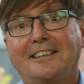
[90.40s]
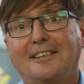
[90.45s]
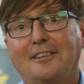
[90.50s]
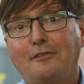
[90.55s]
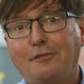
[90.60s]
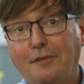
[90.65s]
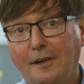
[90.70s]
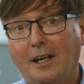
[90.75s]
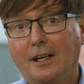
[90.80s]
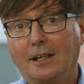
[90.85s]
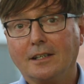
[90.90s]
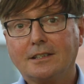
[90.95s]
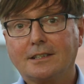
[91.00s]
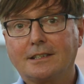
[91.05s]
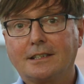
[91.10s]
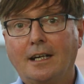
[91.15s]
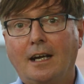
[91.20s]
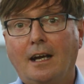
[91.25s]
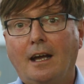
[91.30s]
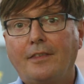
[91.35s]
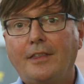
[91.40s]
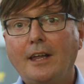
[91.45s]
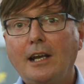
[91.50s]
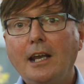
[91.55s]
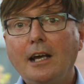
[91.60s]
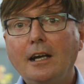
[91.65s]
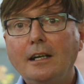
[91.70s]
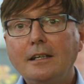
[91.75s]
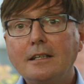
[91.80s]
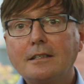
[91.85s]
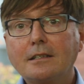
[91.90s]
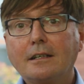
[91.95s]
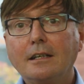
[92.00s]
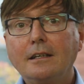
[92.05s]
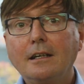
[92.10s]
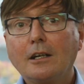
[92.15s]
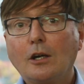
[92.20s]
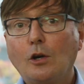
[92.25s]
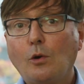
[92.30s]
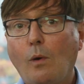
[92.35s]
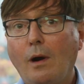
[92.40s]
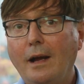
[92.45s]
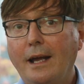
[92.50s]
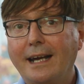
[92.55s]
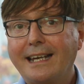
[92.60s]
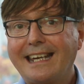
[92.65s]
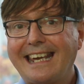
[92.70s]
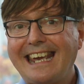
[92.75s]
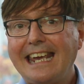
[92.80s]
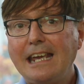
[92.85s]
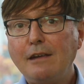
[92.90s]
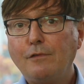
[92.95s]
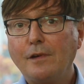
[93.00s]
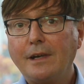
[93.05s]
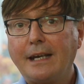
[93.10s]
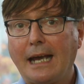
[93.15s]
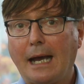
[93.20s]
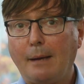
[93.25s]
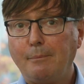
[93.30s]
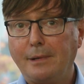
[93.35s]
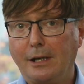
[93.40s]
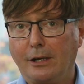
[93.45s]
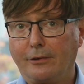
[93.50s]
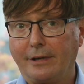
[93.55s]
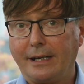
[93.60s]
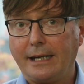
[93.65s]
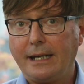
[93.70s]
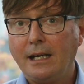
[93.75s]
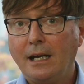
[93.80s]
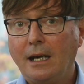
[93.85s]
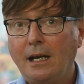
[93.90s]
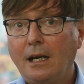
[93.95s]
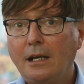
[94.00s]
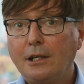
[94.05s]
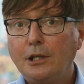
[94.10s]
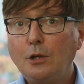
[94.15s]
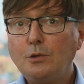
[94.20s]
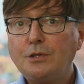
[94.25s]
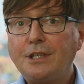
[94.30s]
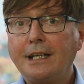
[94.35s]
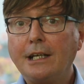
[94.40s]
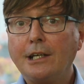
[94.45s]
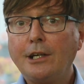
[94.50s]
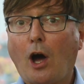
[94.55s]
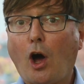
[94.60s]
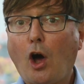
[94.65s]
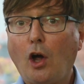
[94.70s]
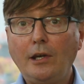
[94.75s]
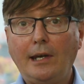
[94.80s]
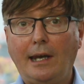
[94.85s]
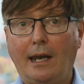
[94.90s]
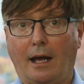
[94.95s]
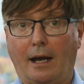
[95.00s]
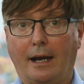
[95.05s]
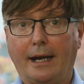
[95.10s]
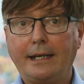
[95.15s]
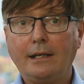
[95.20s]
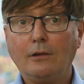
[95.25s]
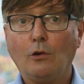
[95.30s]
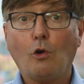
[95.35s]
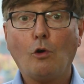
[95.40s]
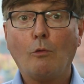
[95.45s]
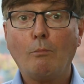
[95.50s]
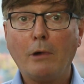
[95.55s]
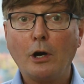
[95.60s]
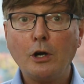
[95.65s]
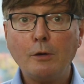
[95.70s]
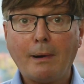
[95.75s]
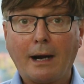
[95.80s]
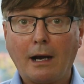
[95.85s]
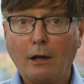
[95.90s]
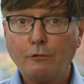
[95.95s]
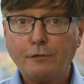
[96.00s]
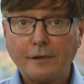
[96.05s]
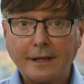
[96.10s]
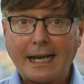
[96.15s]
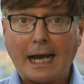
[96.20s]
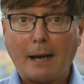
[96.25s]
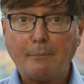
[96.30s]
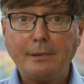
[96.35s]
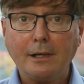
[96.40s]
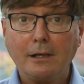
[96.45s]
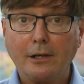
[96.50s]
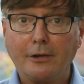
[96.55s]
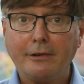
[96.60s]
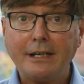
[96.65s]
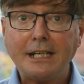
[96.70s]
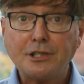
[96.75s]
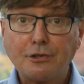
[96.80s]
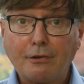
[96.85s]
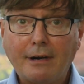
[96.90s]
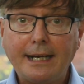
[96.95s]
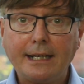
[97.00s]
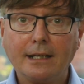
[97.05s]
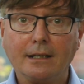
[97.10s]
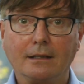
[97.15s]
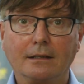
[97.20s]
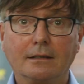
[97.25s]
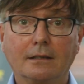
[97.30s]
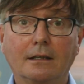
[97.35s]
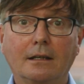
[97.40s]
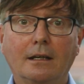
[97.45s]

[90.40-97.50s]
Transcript: First, the learners can acquire key vocabulary using an online or mobile vocabulary trainer.